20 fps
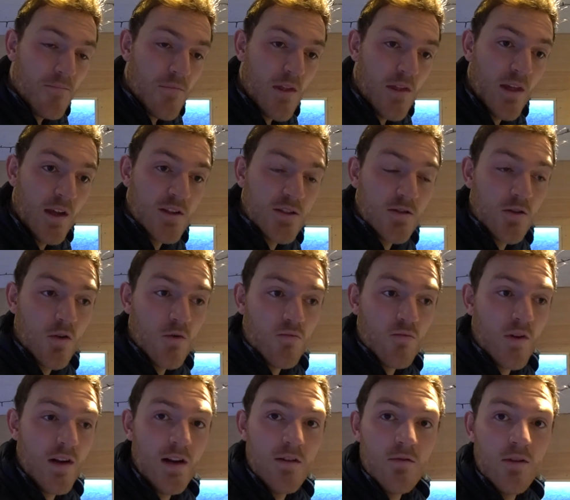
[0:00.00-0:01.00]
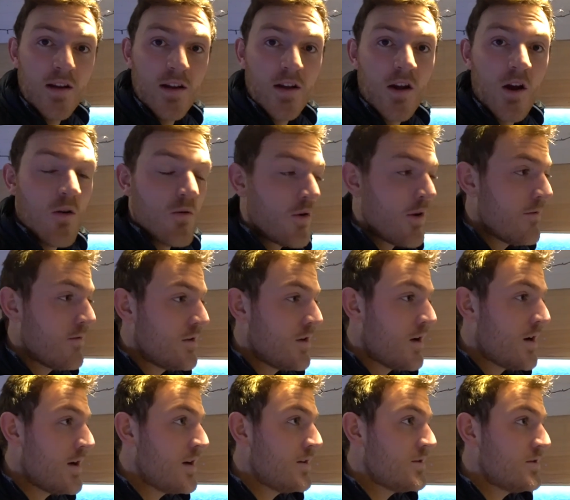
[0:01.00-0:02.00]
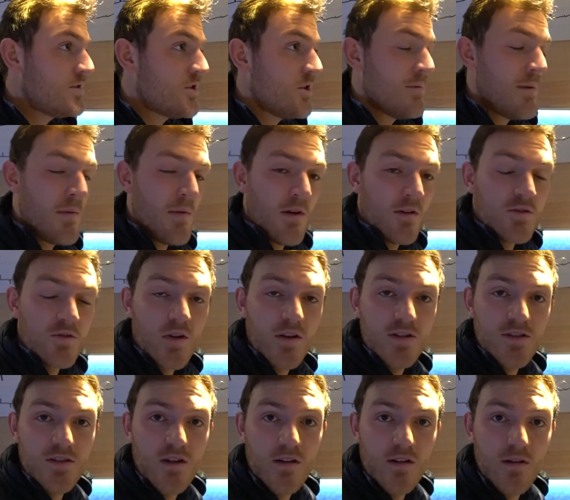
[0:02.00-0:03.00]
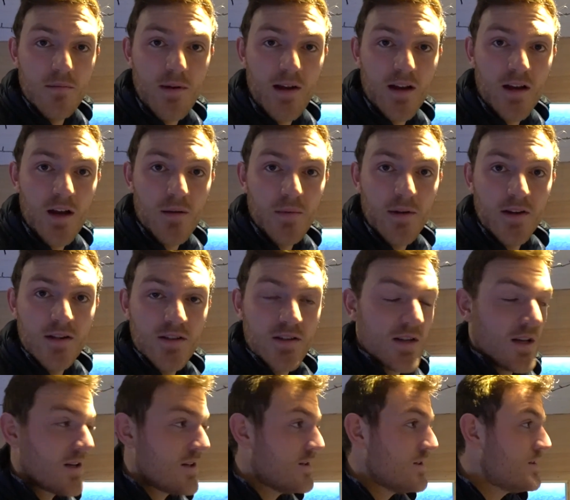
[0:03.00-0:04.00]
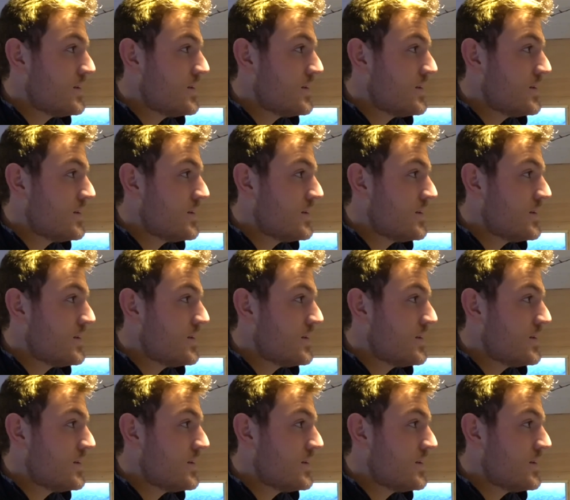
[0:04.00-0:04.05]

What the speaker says: things have got really cold overnight, so maybe I'll try to start it back up in a second.